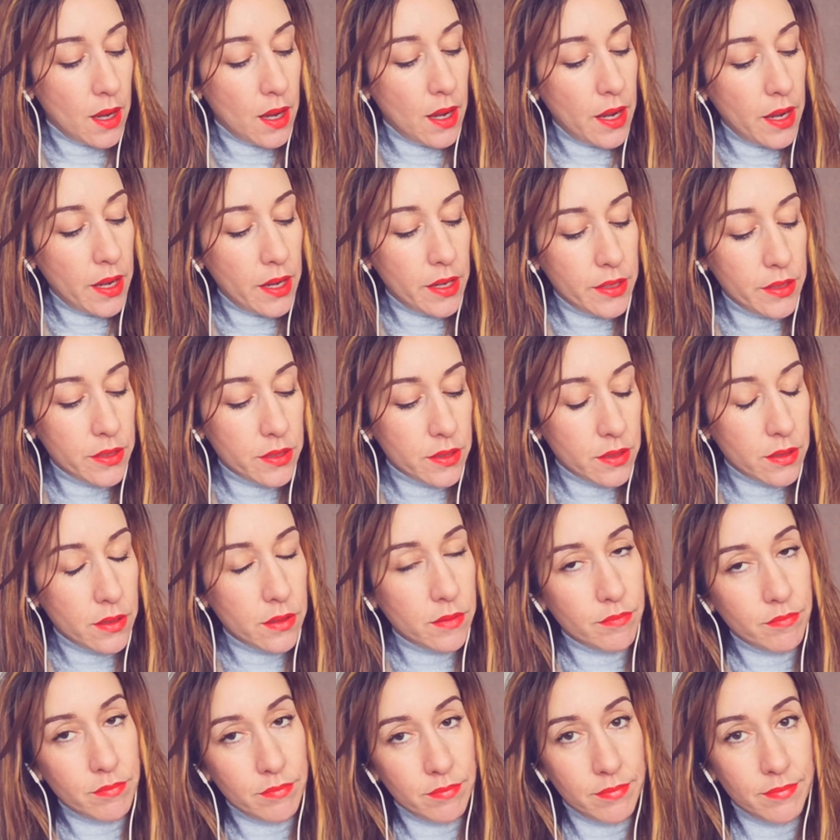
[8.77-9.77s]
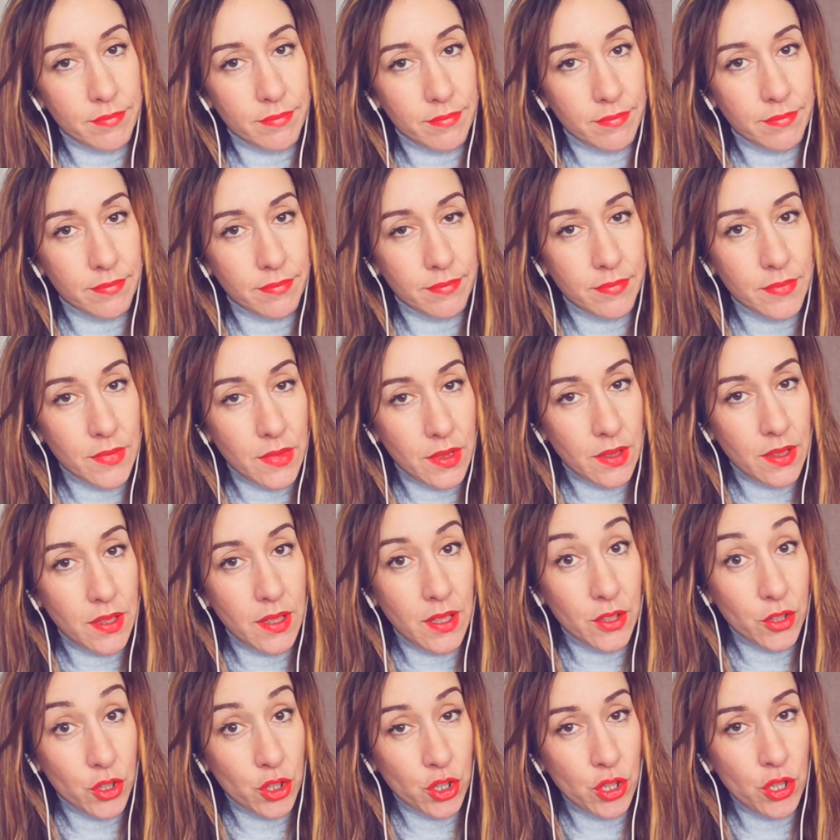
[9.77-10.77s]
and
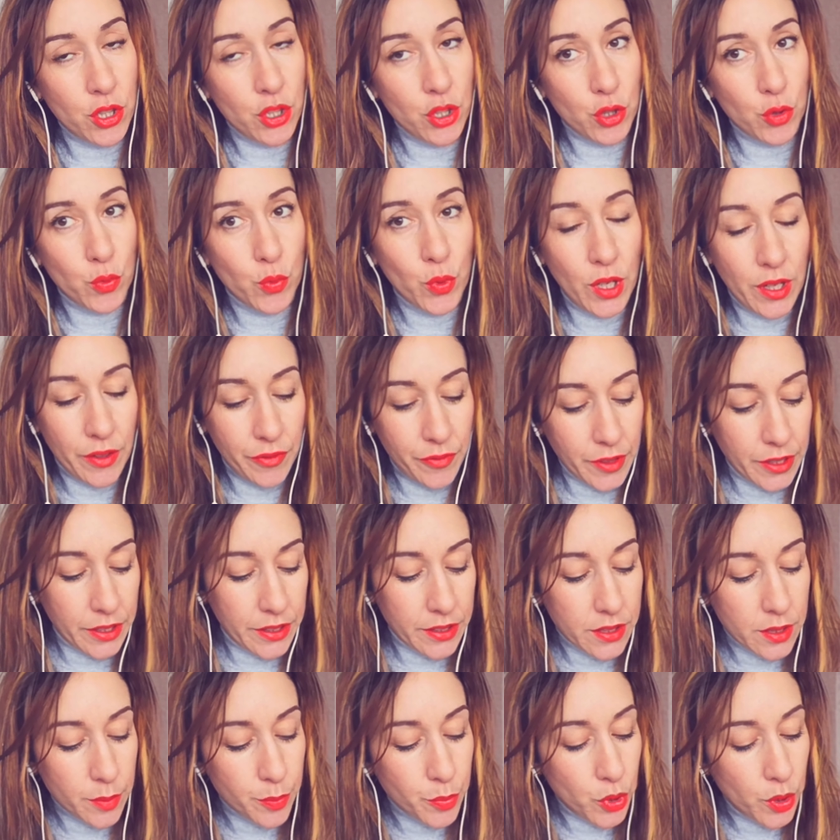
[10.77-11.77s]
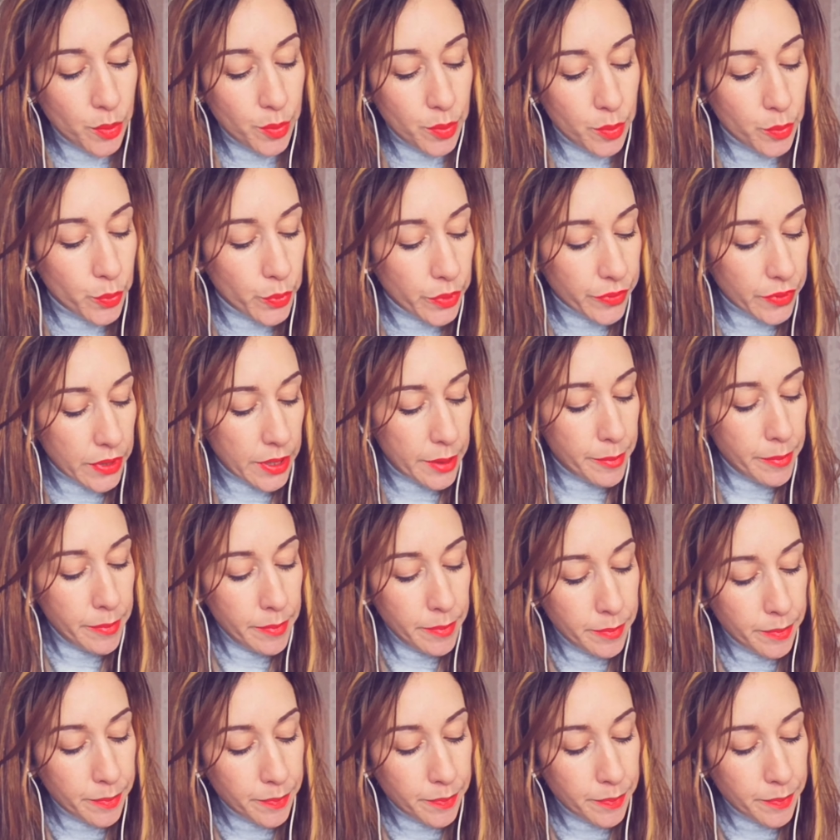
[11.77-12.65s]
I'll show you what I think is the problem with them.